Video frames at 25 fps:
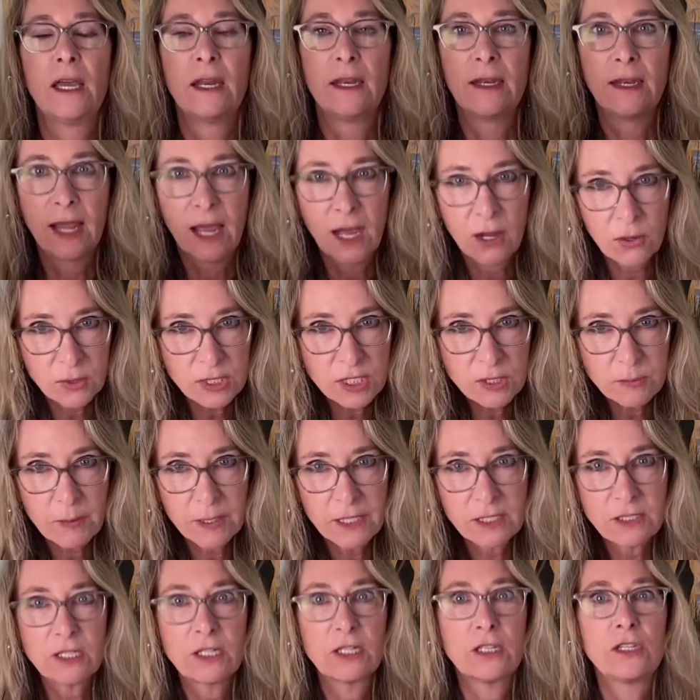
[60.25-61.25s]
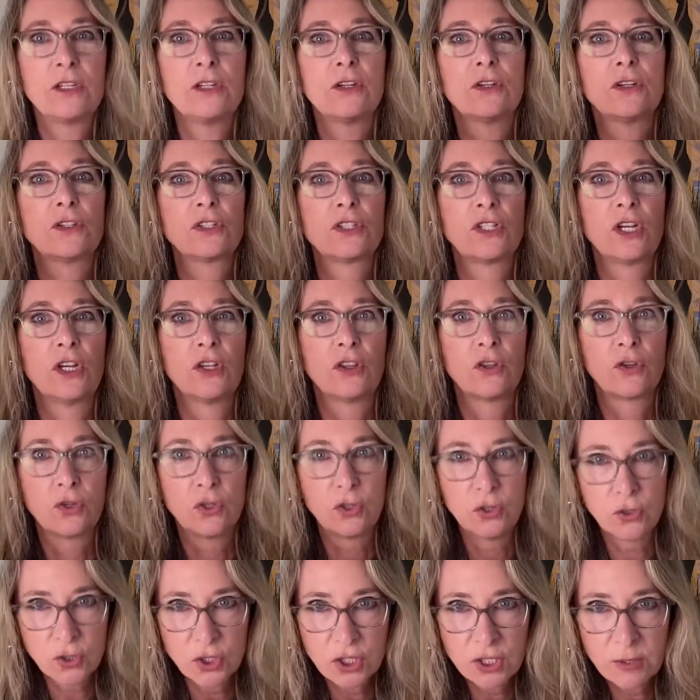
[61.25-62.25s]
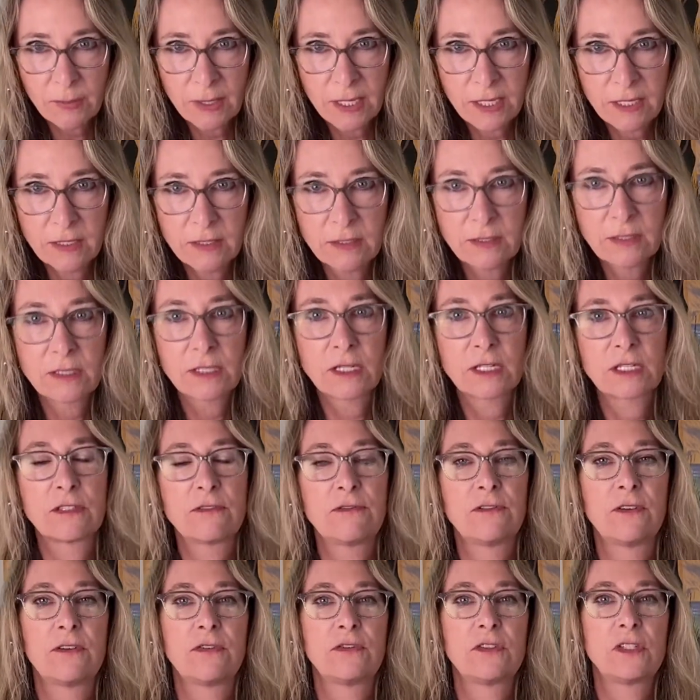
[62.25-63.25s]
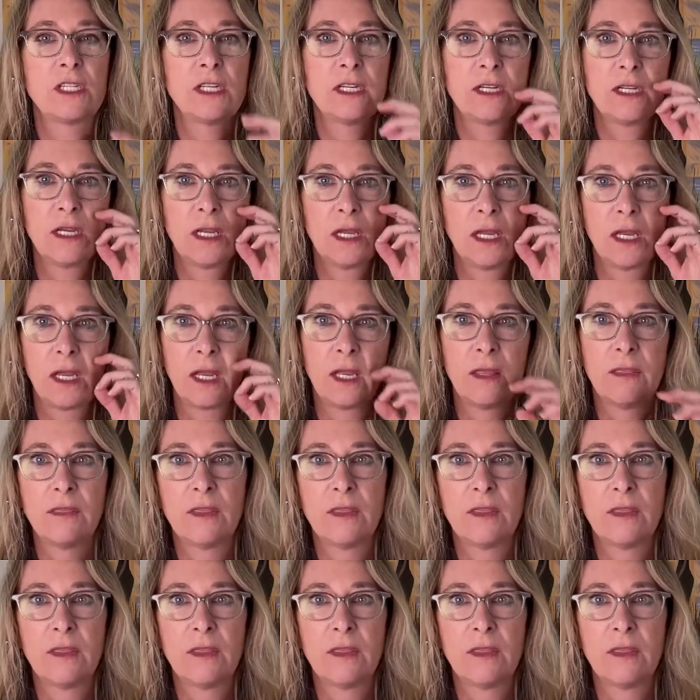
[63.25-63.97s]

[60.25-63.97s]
now it's been 10 years, they're used to making $650, and